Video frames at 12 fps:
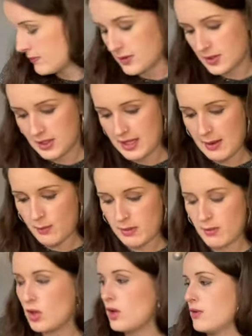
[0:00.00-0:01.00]
So then
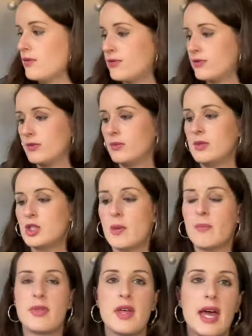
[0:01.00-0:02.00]
we
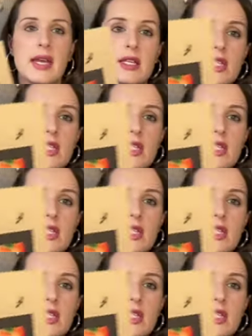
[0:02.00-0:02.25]
jump then